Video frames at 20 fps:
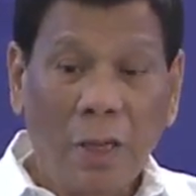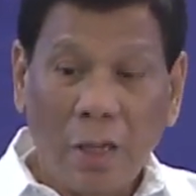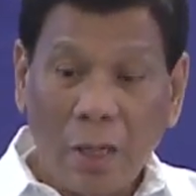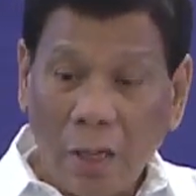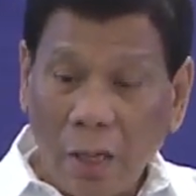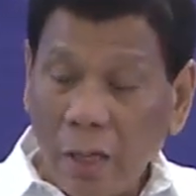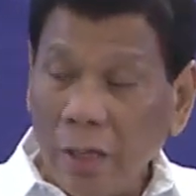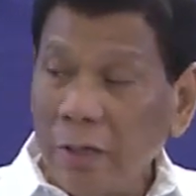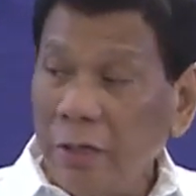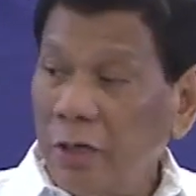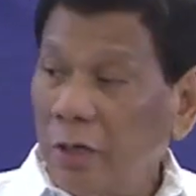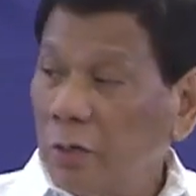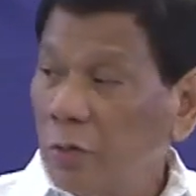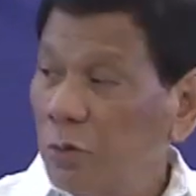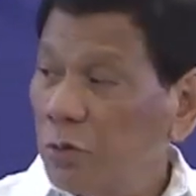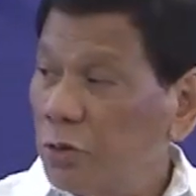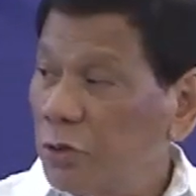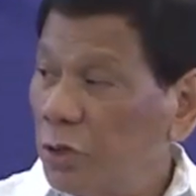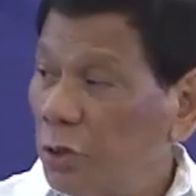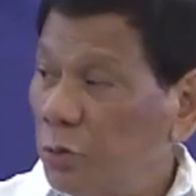And the
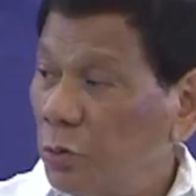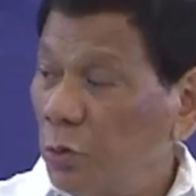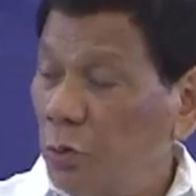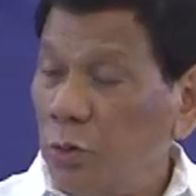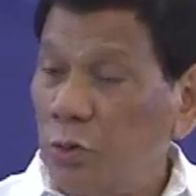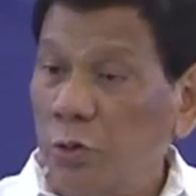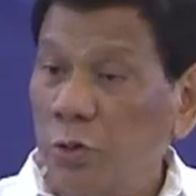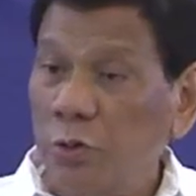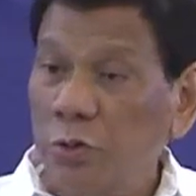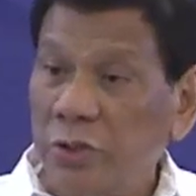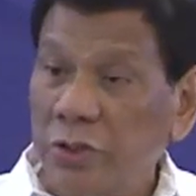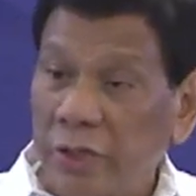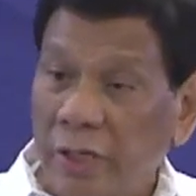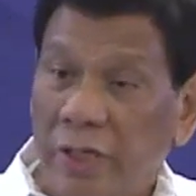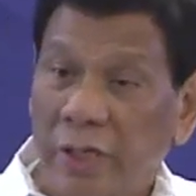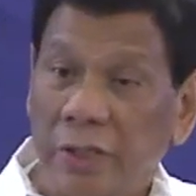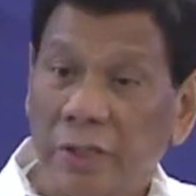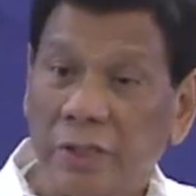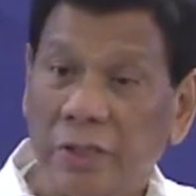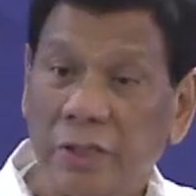Constitution
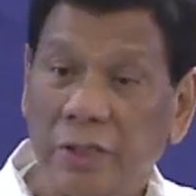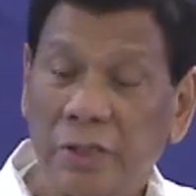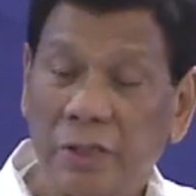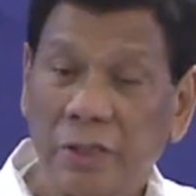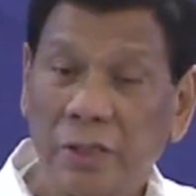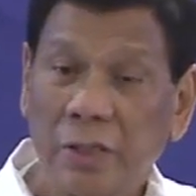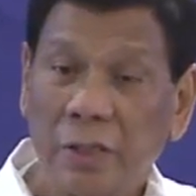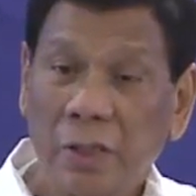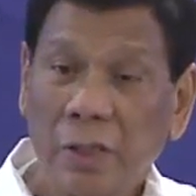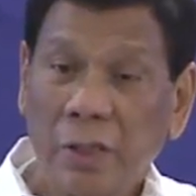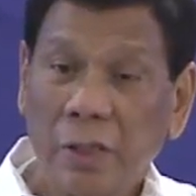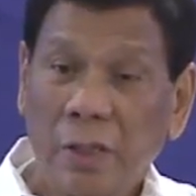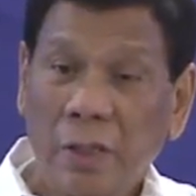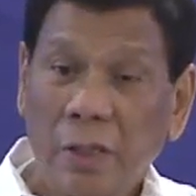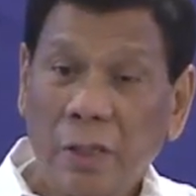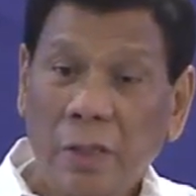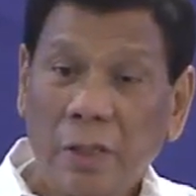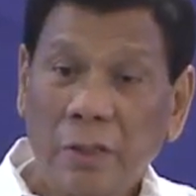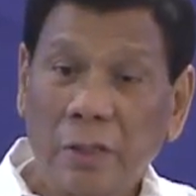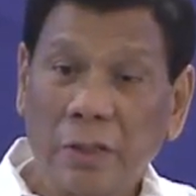says
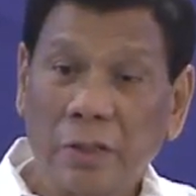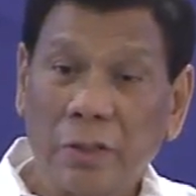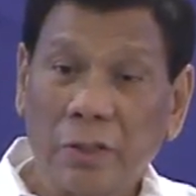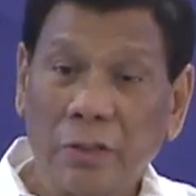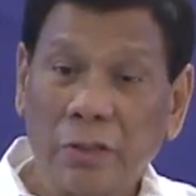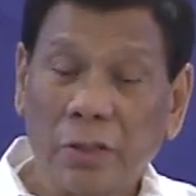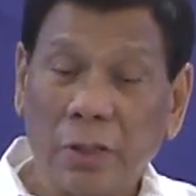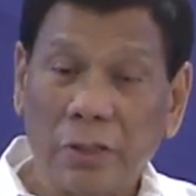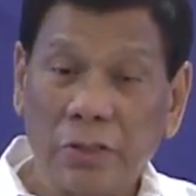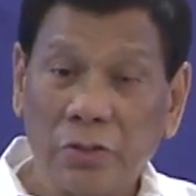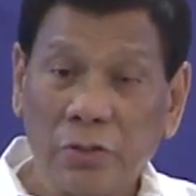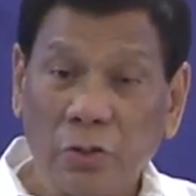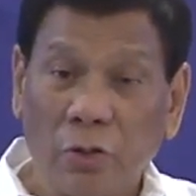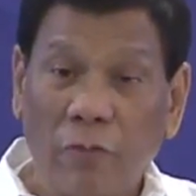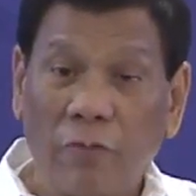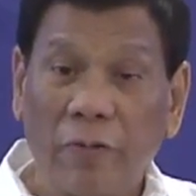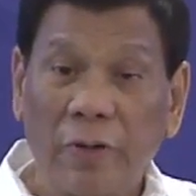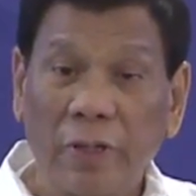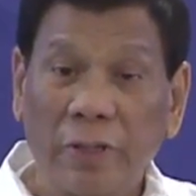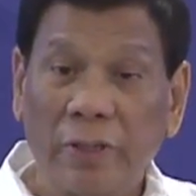that the
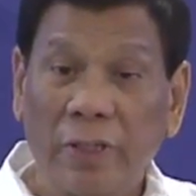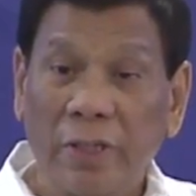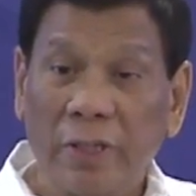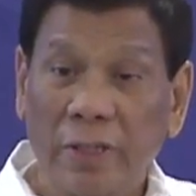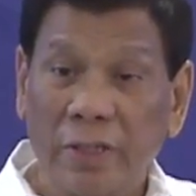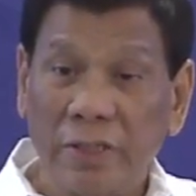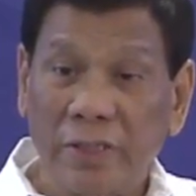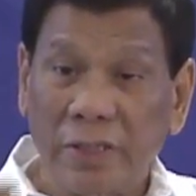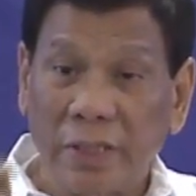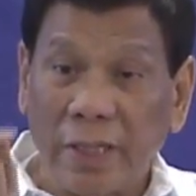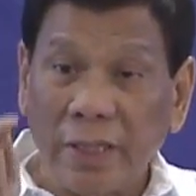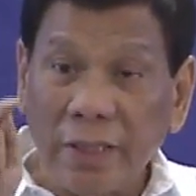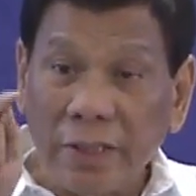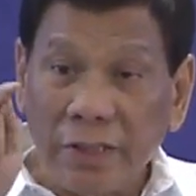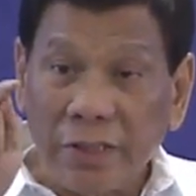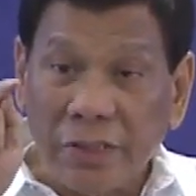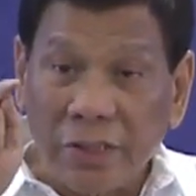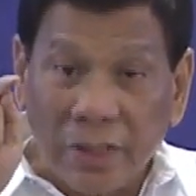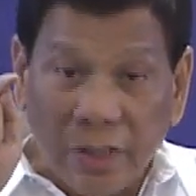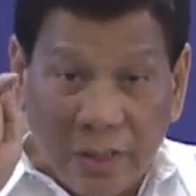sovereignty
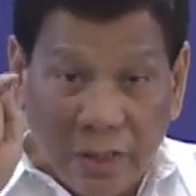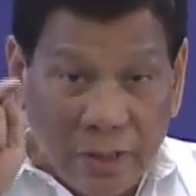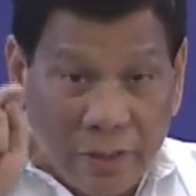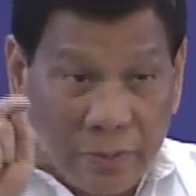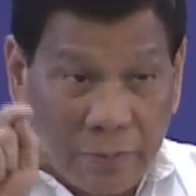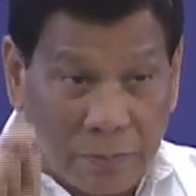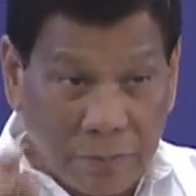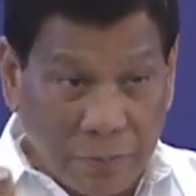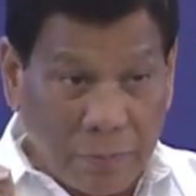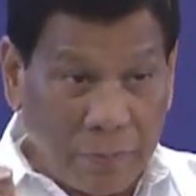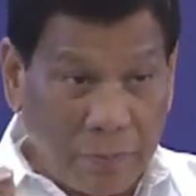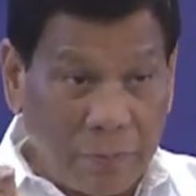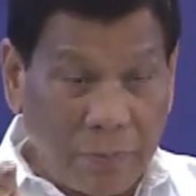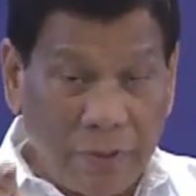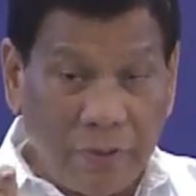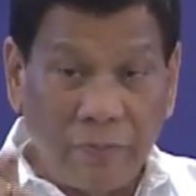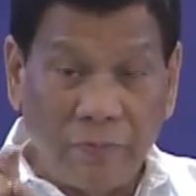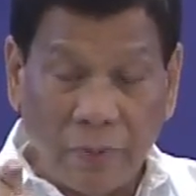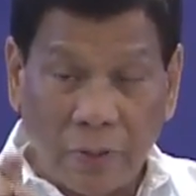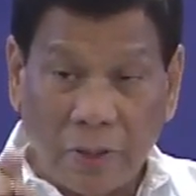resides in the
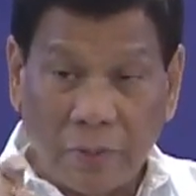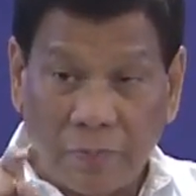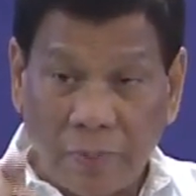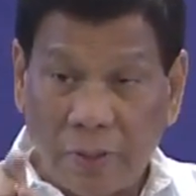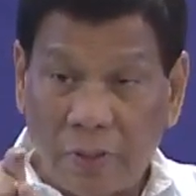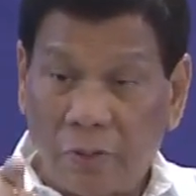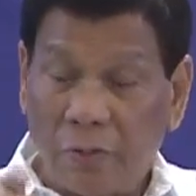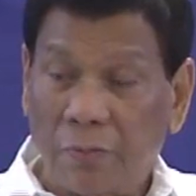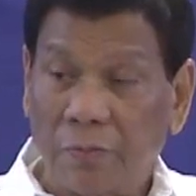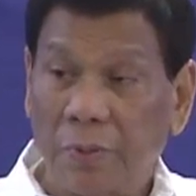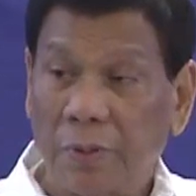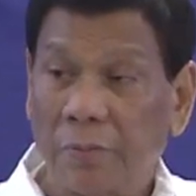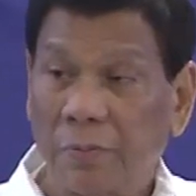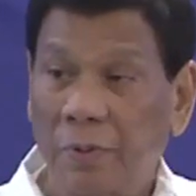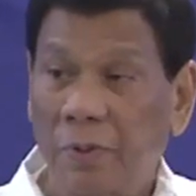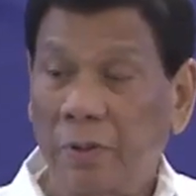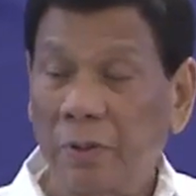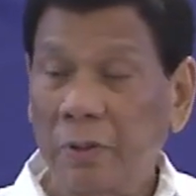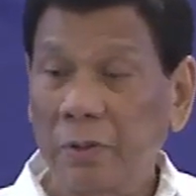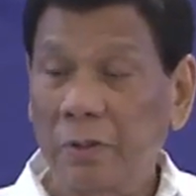Filipino
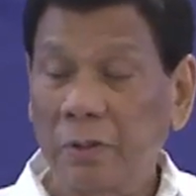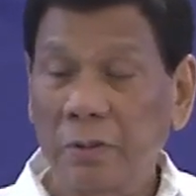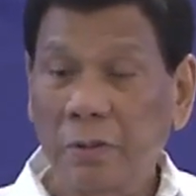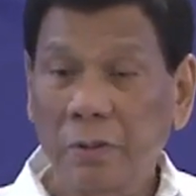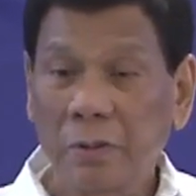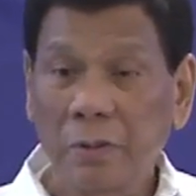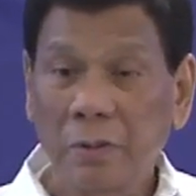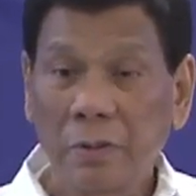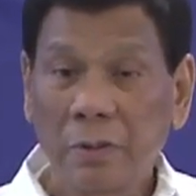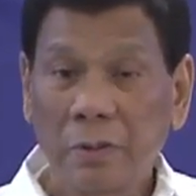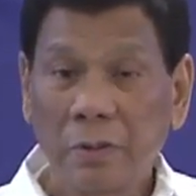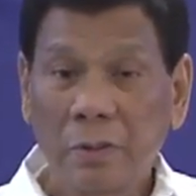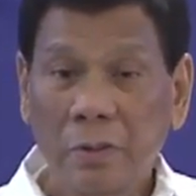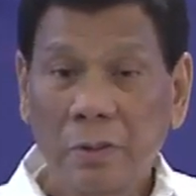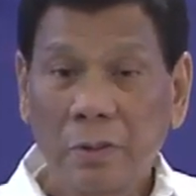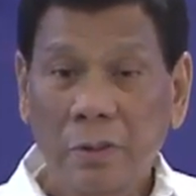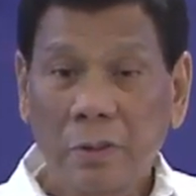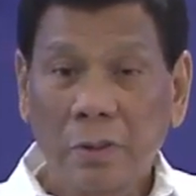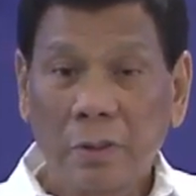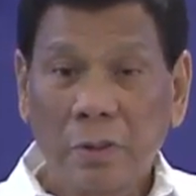people.
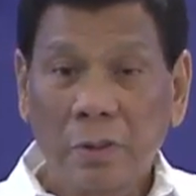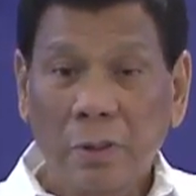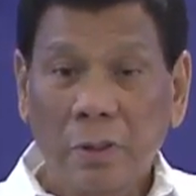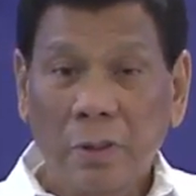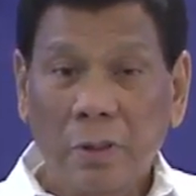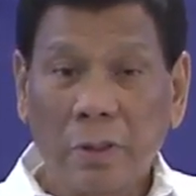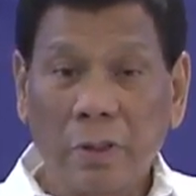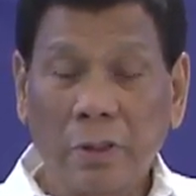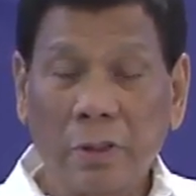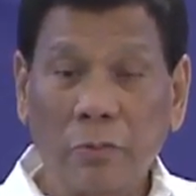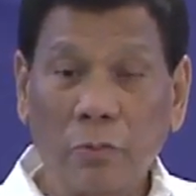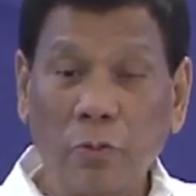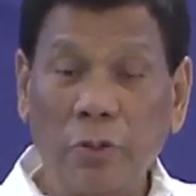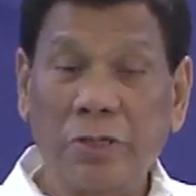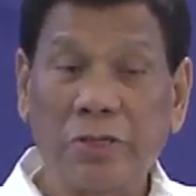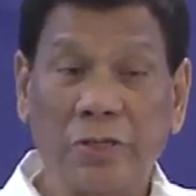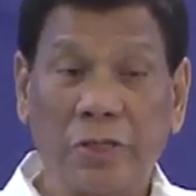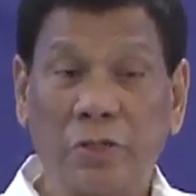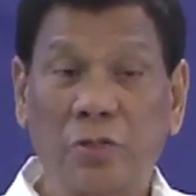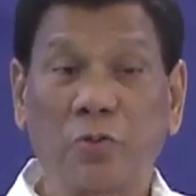And
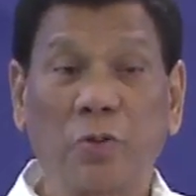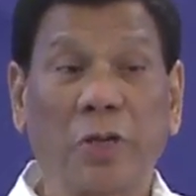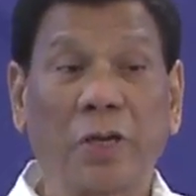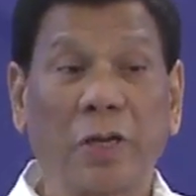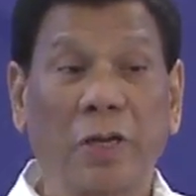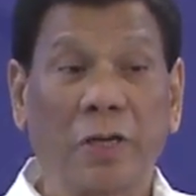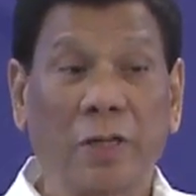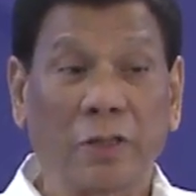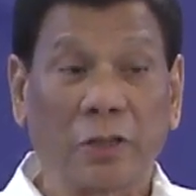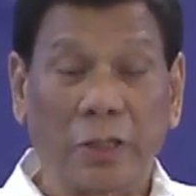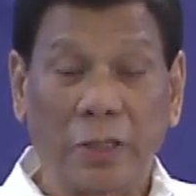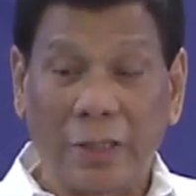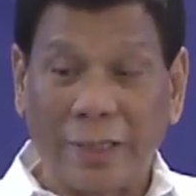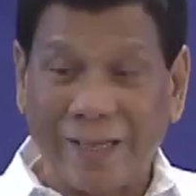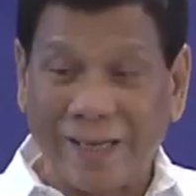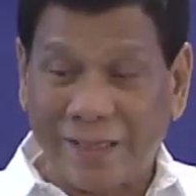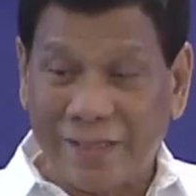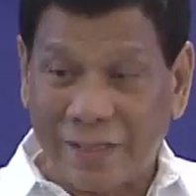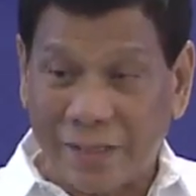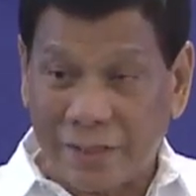since we cannot
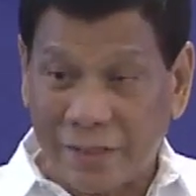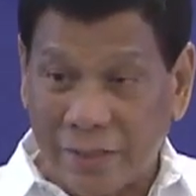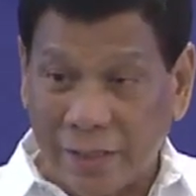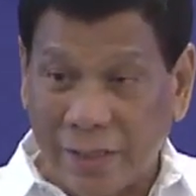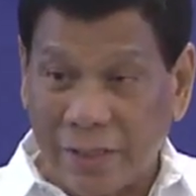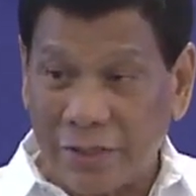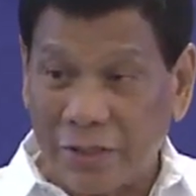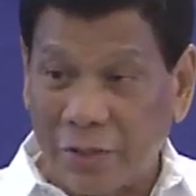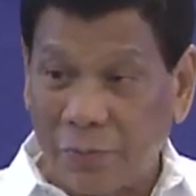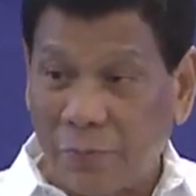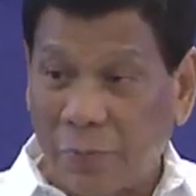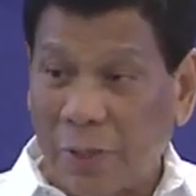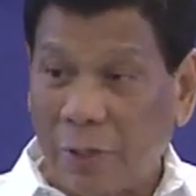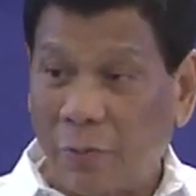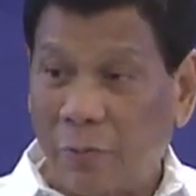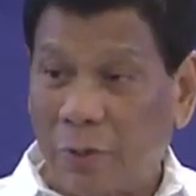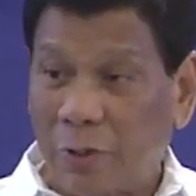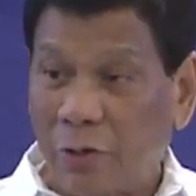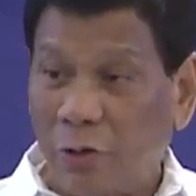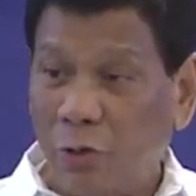exercise the
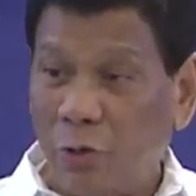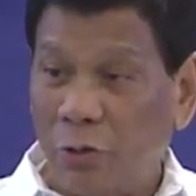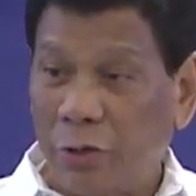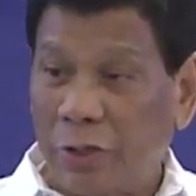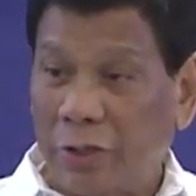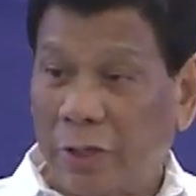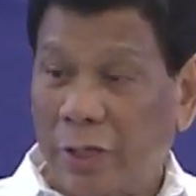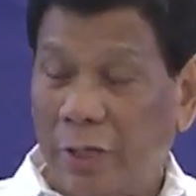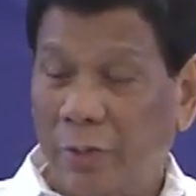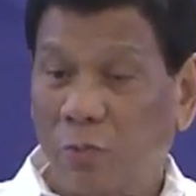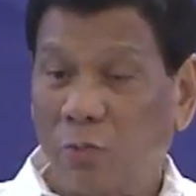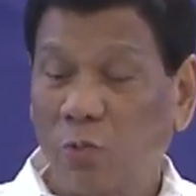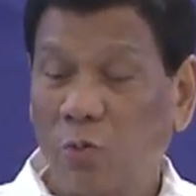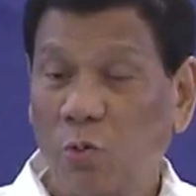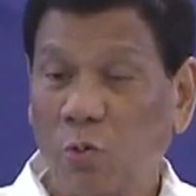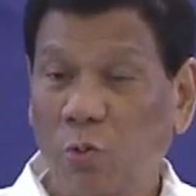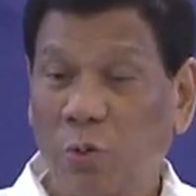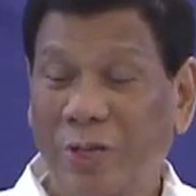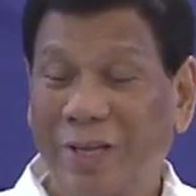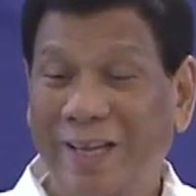power all the time,
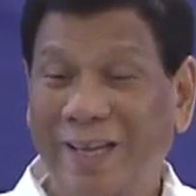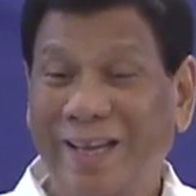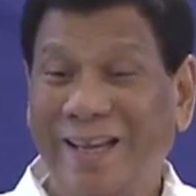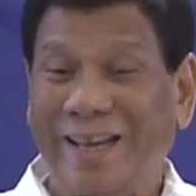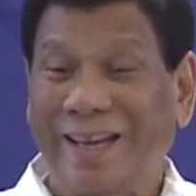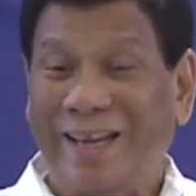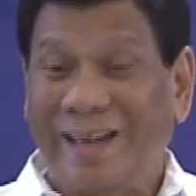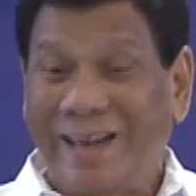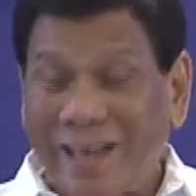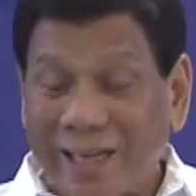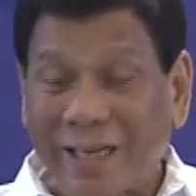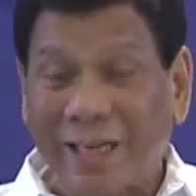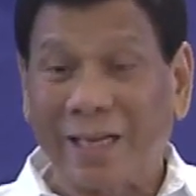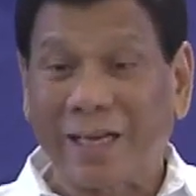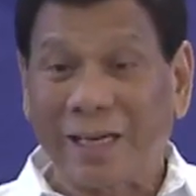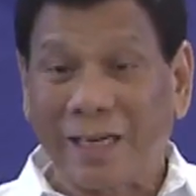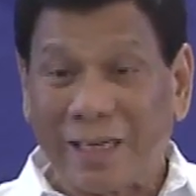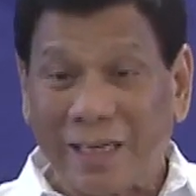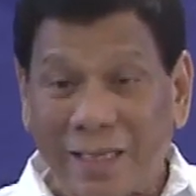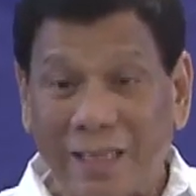we
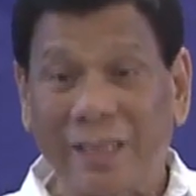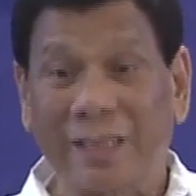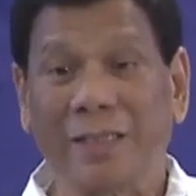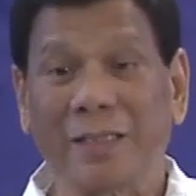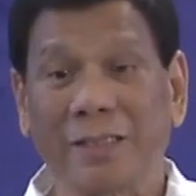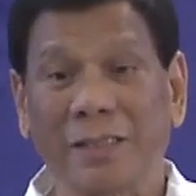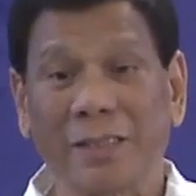elect leaders.